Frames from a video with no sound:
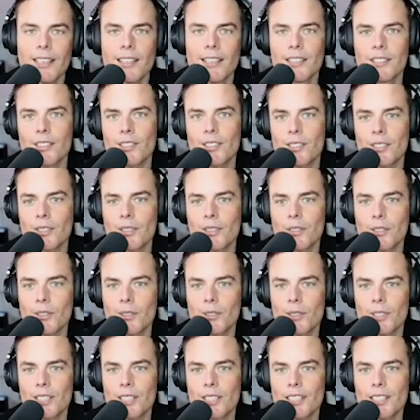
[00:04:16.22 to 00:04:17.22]

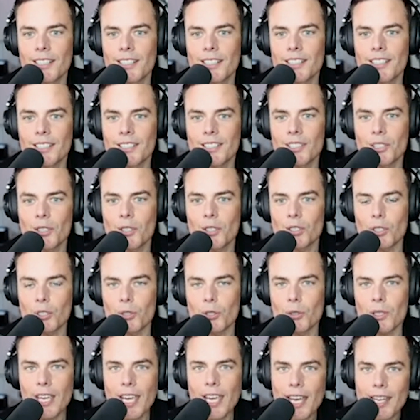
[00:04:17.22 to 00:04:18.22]
So
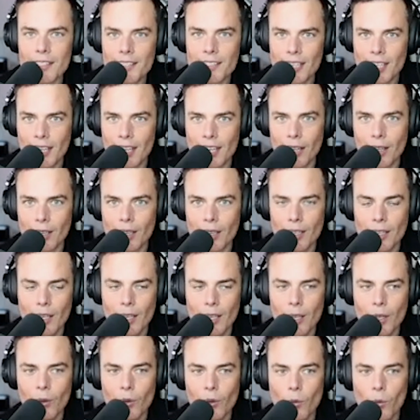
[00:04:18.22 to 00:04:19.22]
you can't tell
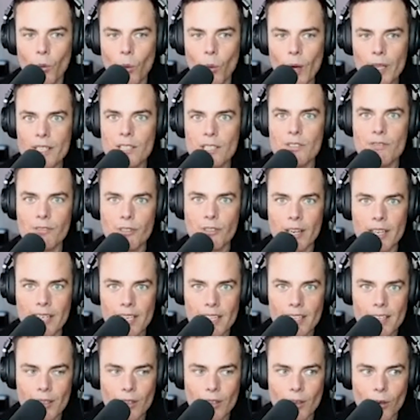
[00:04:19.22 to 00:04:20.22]
when it's
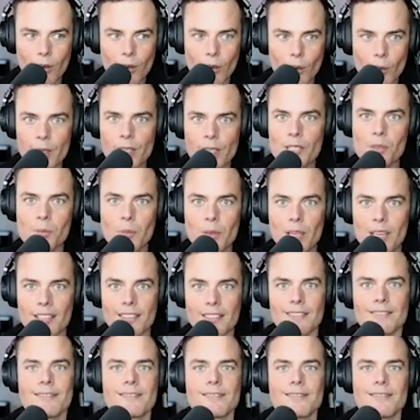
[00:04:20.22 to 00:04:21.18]
Freddie or when it's me.